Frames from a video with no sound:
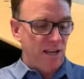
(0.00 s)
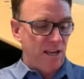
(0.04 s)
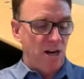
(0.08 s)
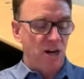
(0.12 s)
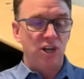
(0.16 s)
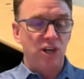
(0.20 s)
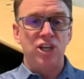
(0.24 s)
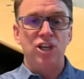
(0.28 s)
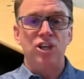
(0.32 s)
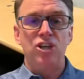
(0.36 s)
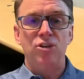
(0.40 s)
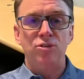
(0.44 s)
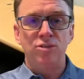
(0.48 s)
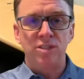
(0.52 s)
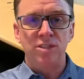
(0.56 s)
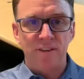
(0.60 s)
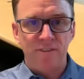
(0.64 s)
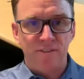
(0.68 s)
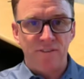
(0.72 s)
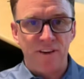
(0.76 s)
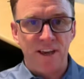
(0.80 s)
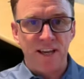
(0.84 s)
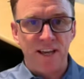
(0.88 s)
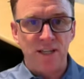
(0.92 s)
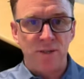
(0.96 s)
Are you using
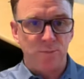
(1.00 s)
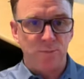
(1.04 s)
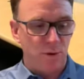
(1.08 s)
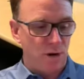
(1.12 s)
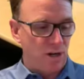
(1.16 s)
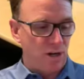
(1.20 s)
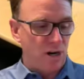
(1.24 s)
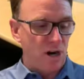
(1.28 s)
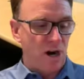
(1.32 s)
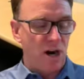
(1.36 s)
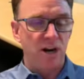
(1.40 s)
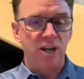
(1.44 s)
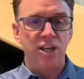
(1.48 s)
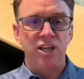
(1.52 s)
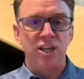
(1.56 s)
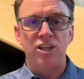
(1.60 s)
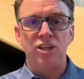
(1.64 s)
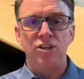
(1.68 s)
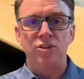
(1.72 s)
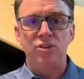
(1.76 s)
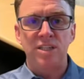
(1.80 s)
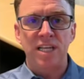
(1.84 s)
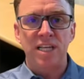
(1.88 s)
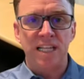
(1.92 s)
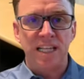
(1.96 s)
Facebook? Are you
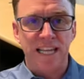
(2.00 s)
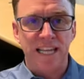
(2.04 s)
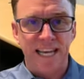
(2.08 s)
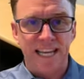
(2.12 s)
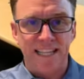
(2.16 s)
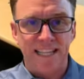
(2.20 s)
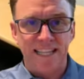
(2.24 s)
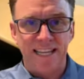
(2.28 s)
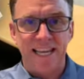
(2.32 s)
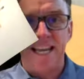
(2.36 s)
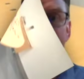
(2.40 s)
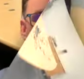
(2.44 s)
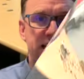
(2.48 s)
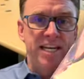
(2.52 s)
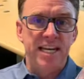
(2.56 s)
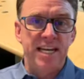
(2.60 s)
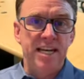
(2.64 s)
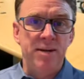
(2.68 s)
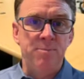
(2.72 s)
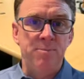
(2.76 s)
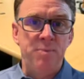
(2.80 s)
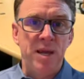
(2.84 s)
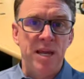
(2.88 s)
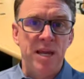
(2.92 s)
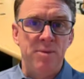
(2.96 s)
using LinkedIn? You
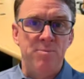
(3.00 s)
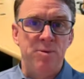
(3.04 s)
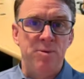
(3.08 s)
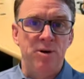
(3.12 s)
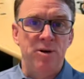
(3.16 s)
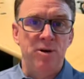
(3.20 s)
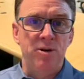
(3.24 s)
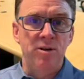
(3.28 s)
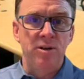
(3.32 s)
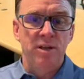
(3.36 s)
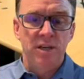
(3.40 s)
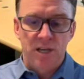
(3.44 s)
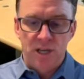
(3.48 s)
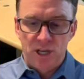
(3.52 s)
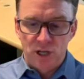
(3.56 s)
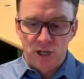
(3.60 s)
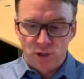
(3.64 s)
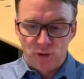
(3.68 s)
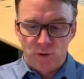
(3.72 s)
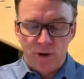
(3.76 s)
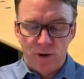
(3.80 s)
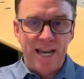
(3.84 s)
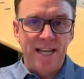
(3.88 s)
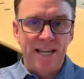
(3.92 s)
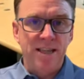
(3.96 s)
need people,
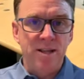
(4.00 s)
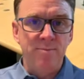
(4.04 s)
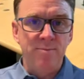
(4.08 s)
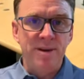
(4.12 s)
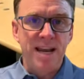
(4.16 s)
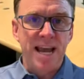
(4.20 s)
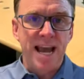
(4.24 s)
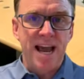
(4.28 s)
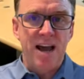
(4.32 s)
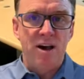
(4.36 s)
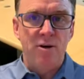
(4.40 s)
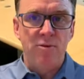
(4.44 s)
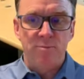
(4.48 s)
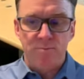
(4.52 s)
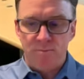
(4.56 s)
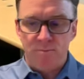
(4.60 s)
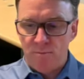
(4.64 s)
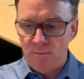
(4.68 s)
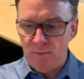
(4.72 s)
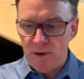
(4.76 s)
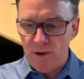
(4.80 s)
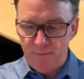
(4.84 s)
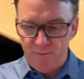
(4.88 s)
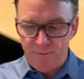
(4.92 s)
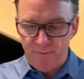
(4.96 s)
train them now,
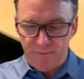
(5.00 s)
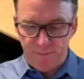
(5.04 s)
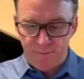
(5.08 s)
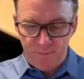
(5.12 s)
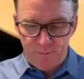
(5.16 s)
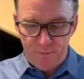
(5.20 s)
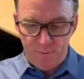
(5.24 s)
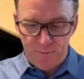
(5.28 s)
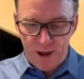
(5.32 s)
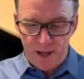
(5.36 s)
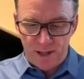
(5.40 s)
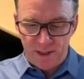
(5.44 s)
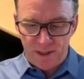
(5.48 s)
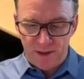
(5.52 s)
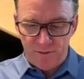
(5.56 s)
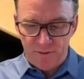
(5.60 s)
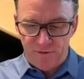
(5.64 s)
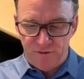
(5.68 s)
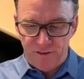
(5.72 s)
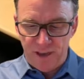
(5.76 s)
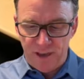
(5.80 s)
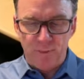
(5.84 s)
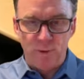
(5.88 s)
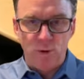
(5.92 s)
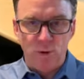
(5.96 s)
m month of
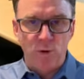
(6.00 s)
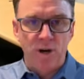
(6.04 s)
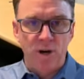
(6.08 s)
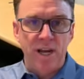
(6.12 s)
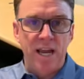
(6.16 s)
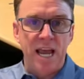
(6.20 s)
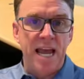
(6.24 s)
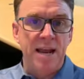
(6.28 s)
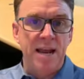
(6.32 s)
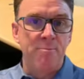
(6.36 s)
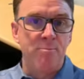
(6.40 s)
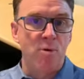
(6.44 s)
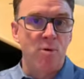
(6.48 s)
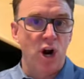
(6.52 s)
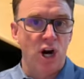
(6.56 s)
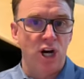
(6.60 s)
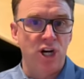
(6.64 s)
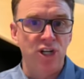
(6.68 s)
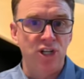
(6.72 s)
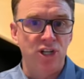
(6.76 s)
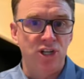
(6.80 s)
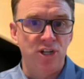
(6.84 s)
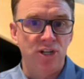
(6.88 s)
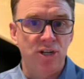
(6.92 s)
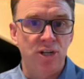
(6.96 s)
yeah. February and
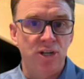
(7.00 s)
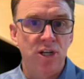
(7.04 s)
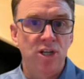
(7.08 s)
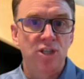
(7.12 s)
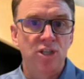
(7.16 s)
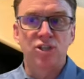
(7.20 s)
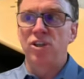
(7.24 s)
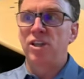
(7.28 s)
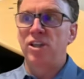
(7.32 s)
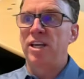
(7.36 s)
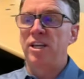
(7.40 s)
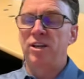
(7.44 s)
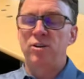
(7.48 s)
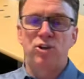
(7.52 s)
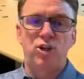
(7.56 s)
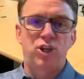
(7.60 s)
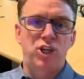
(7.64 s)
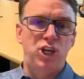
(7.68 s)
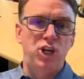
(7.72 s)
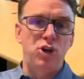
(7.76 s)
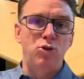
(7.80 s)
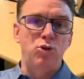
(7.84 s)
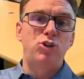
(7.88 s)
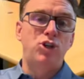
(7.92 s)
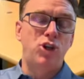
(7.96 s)
March, so that
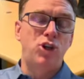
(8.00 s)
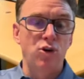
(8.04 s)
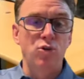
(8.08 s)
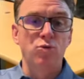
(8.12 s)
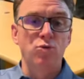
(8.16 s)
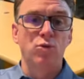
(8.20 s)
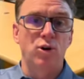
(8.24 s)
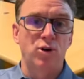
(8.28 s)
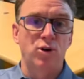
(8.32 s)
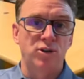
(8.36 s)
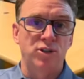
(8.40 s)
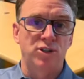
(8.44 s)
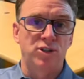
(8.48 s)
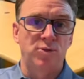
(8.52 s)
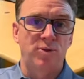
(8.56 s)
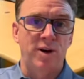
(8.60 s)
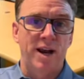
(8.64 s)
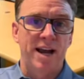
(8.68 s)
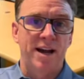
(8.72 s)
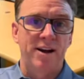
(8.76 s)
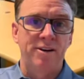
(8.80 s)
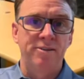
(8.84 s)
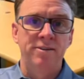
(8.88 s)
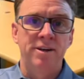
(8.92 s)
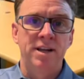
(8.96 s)
Q two rolls
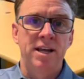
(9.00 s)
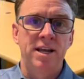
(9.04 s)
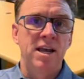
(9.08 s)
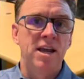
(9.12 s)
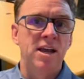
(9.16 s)
around.